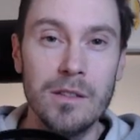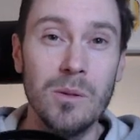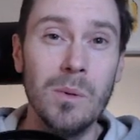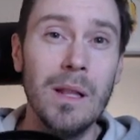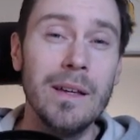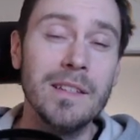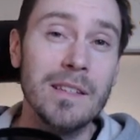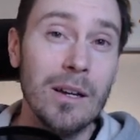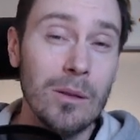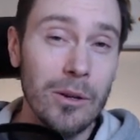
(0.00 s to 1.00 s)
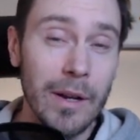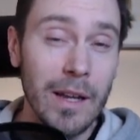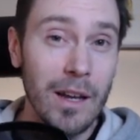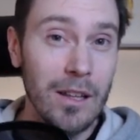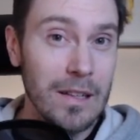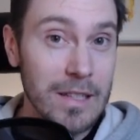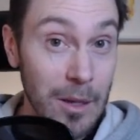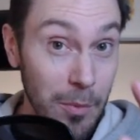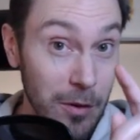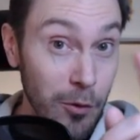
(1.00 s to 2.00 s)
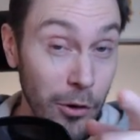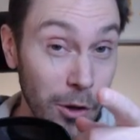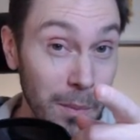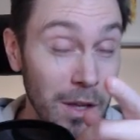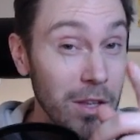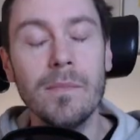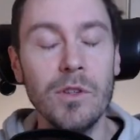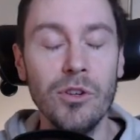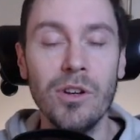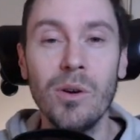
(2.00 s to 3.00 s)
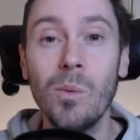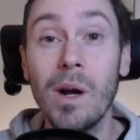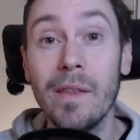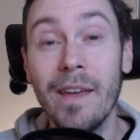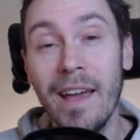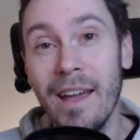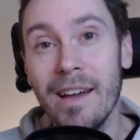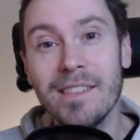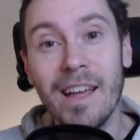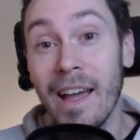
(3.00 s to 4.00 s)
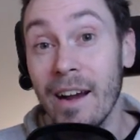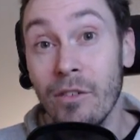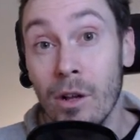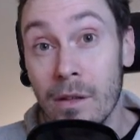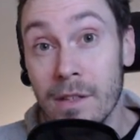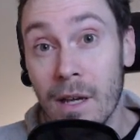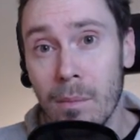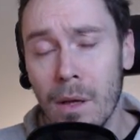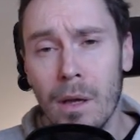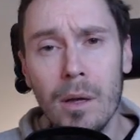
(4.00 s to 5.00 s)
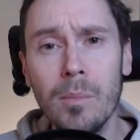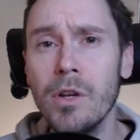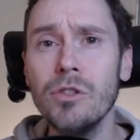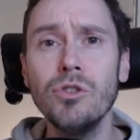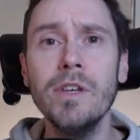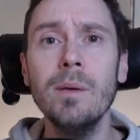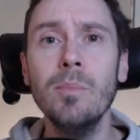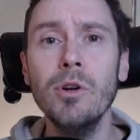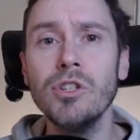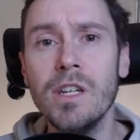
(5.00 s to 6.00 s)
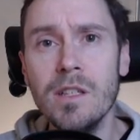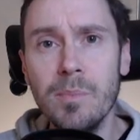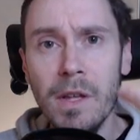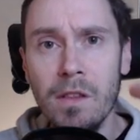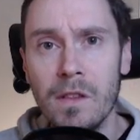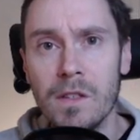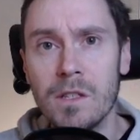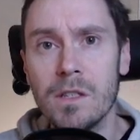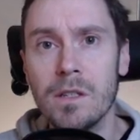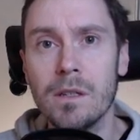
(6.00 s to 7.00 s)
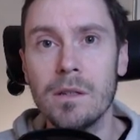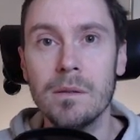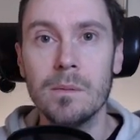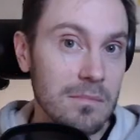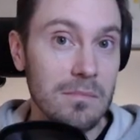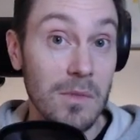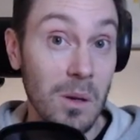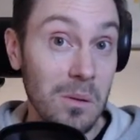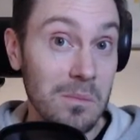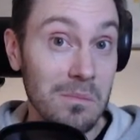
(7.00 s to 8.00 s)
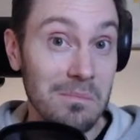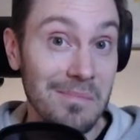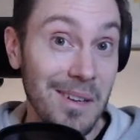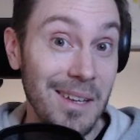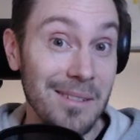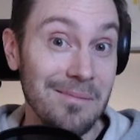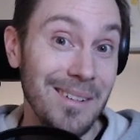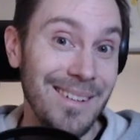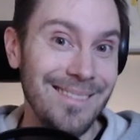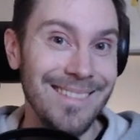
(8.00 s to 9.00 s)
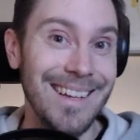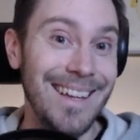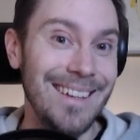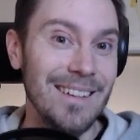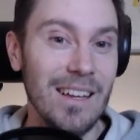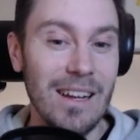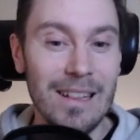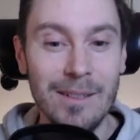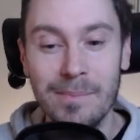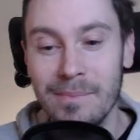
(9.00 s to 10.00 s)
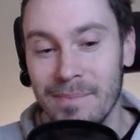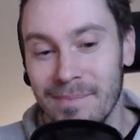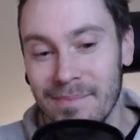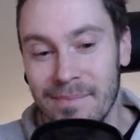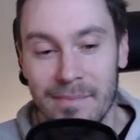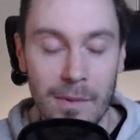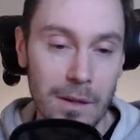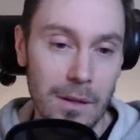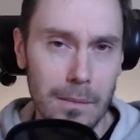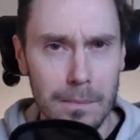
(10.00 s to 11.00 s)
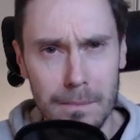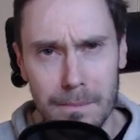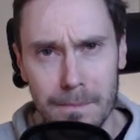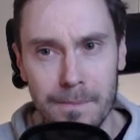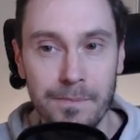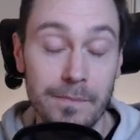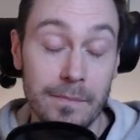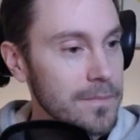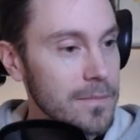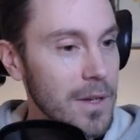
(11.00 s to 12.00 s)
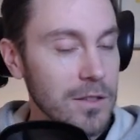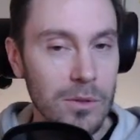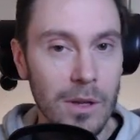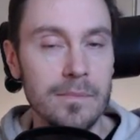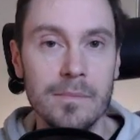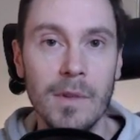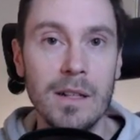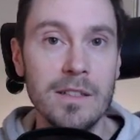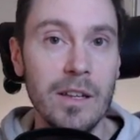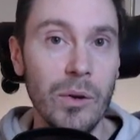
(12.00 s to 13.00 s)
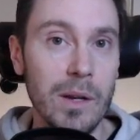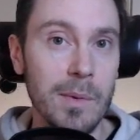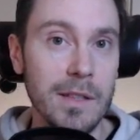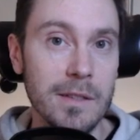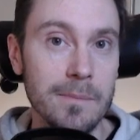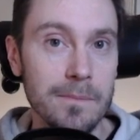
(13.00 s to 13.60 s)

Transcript: So while that's downloading, I got a little something for you. Do you know why the AI is angry all the time? Because you keep pushing its buttons. No? Hey? Huh? Hey? A little. Hmm. Uh, hmm. That's okay. I'll see you in a bit.